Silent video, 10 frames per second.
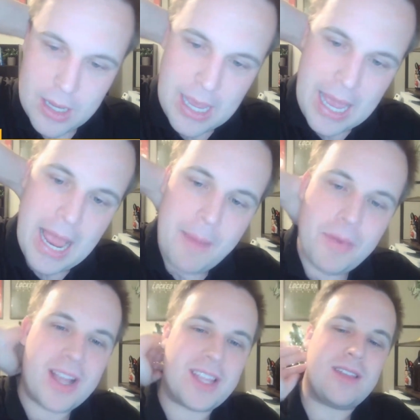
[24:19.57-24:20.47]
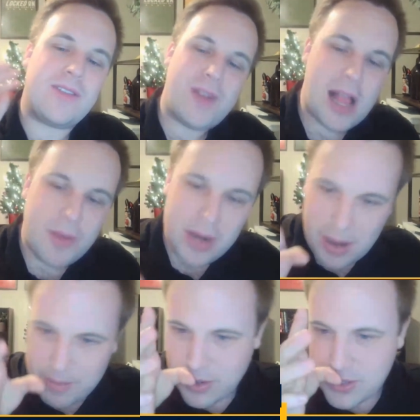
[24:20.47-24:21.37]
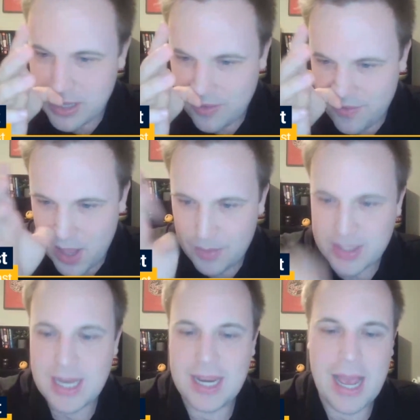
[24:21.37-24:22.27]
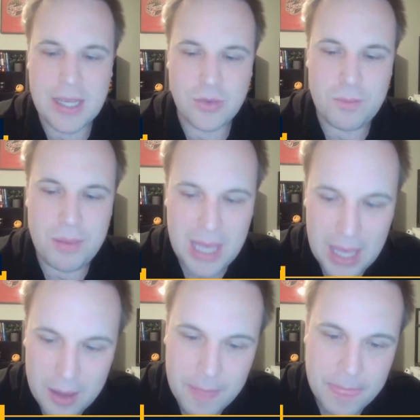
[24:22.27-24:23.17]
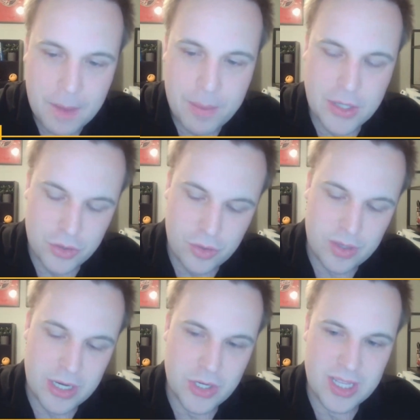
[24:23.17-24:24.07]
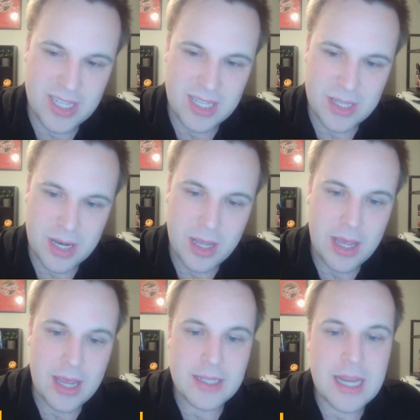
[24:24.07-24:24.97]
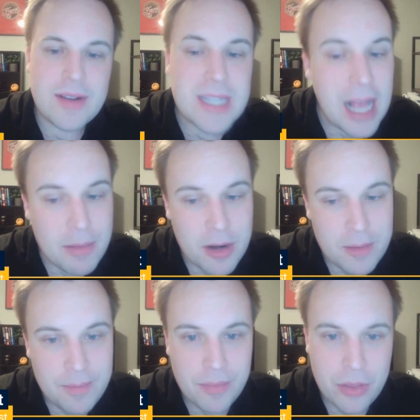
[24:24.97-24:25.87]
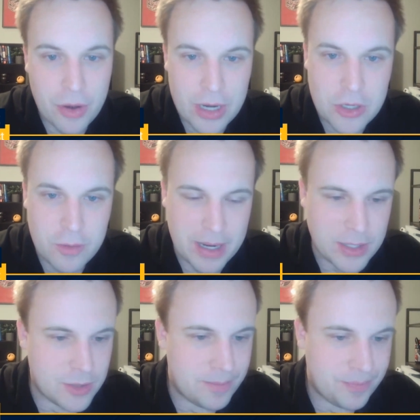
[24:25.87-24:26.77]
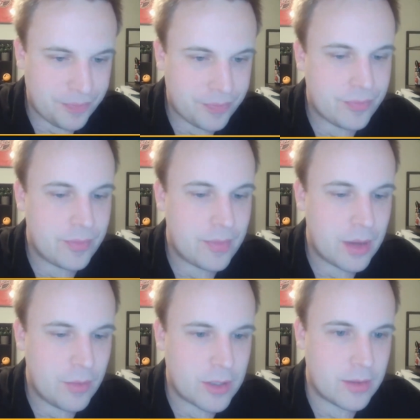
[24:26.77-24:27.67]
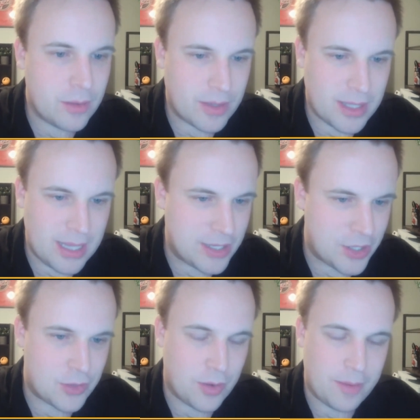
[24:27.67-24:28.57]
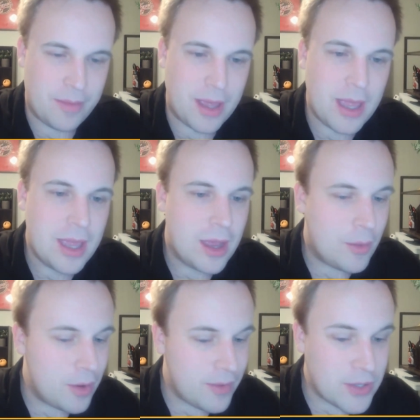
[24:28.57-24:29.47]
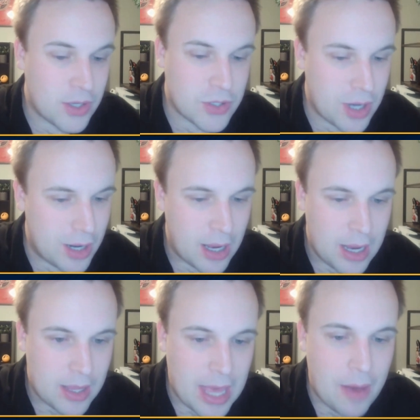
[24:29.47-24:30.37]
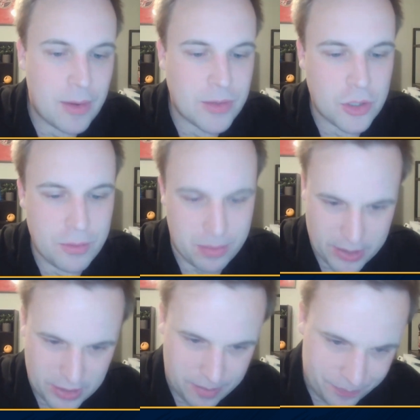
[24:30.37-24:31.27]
And I predicted the following numbers and the following 10 guys would be the Pacers rotation this season. Tyrese Haliburton, 32 minutes was the easiest one. I wonder if he's going to start. That one was super easy.